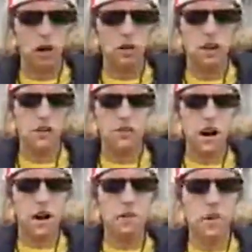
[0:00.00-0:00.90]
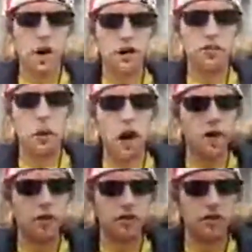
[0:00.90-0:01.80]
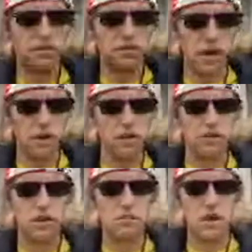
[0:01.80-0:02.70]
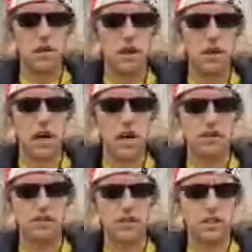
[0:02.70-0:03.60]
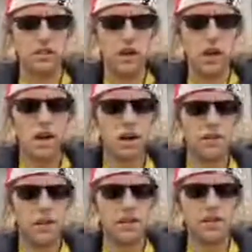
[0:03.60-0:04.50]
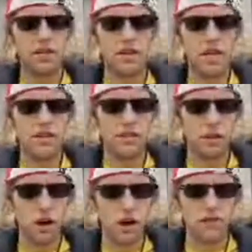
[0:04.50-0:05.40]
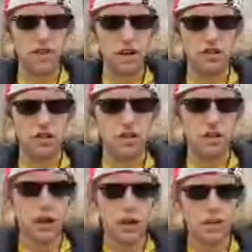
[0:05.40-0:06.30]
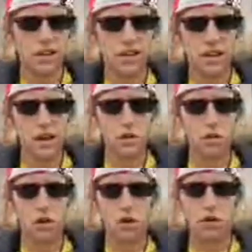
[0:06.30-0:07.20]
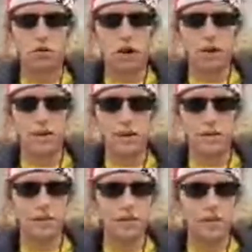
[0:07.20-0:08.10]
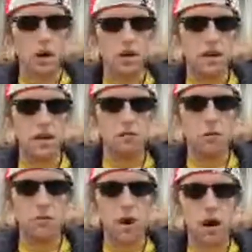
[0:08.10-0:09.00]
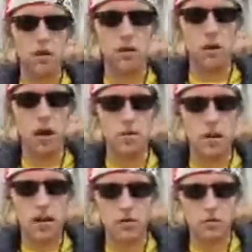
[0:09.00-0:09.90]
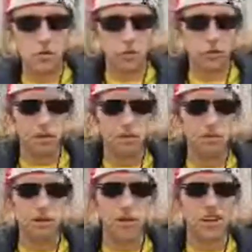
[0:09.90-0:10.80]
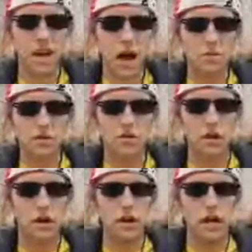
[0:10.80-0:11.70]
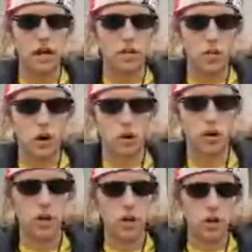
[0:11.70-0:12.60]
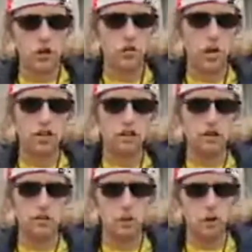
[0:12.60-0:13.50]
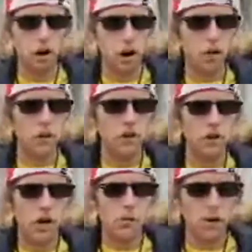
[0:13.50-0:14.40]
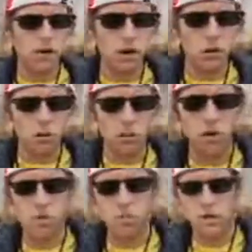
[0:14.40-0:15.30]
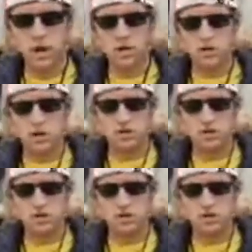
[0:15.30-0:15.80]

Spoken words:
to define and punish piracies and felonies committed on the high seas and offenses against the law of nations, to declare war, grant letters of marque and reprisal, and make rules concerning captures on land and water, to raise and support armies, but no appropriation of